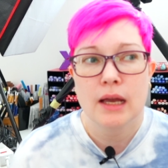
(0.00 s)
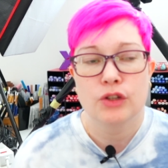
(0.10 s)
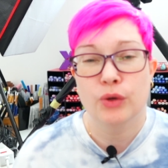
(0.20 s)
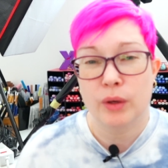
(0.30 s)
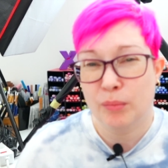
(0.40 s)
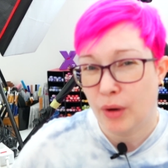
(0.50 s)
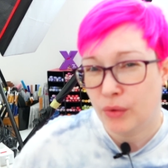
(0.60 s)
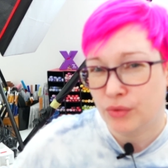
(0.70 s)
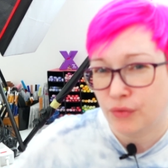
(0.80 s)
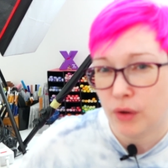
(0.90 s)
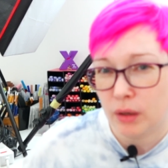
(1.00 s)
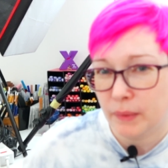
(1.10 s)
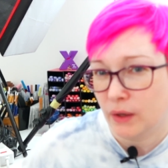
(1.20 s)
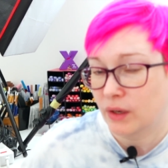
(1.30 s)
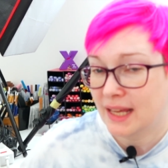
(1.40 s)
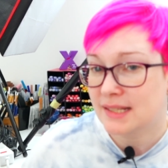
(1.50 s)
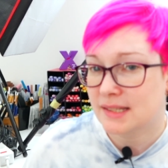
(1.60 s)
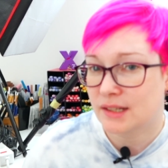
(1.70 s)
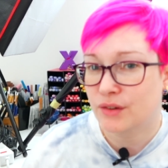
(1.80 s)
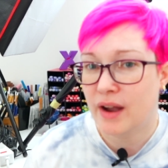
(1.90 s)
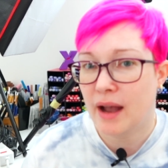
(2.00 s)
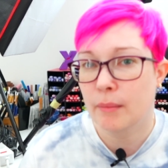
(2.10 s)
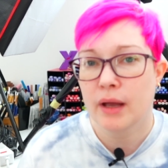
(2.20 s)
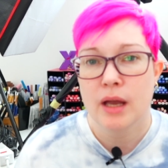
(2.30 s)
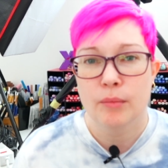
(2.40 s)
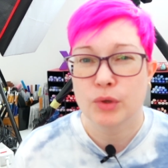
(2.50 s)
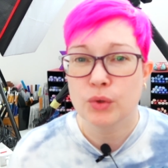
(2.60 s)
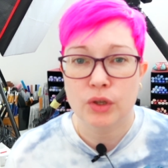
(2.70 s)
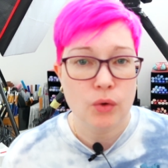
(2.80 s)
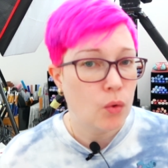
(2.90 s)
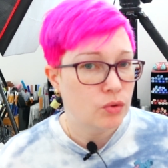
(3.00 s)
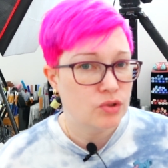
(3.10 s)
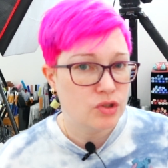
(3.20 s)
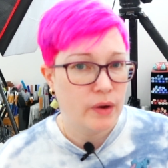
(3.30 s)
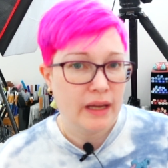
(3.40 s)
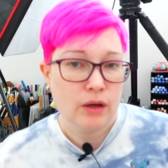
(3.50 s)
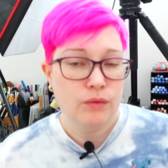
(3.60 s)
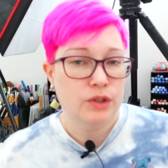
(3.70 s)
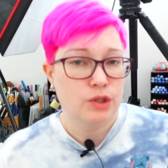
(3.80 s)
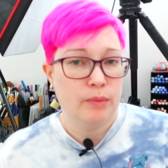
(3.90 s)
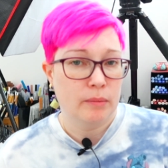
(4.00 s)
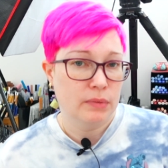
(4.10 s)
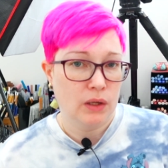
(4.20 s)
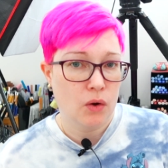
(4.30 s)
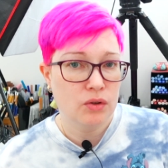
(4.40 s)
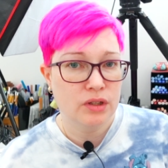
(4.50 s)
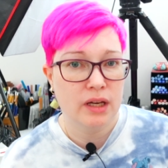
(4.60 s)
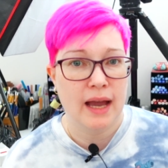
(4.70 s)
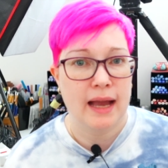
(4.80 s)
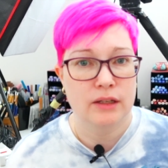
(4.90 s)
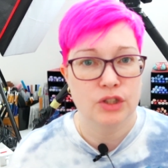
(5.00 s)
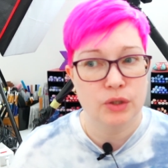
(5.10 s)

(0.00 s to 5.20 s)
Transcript: you can both follow me on Instagram, but you can also head over to my blog and